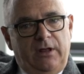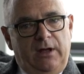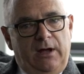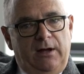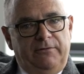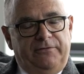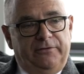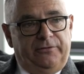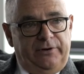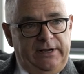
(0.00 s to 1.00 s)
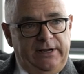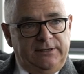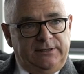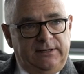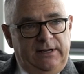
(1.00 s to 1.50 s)
uh, for three
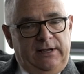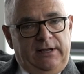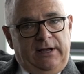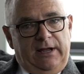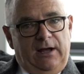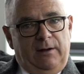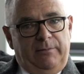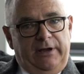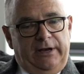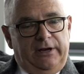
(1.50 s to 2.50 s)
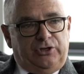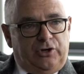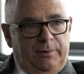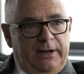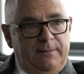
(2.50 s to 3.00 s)
years um, in a
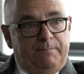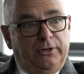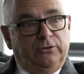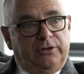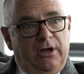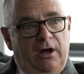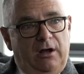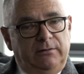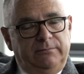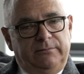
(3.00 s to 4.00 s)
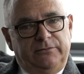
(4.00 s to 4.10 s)
Triple Eight built car.